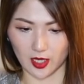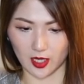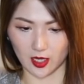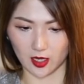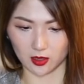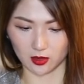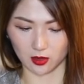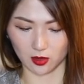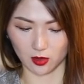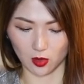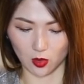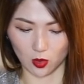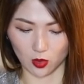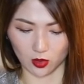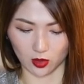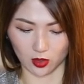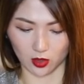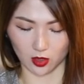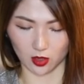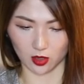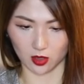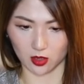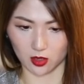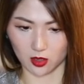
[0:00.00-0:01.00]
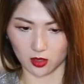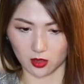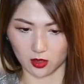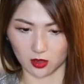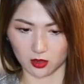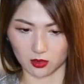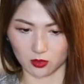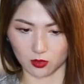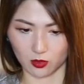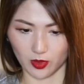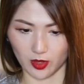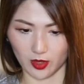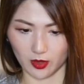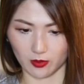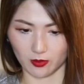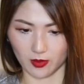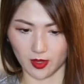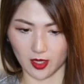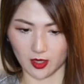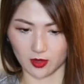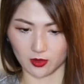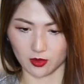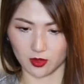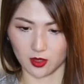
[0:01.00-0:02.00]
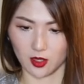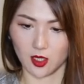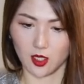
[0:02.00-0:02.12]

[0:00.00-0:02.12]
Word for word: is longer this way around.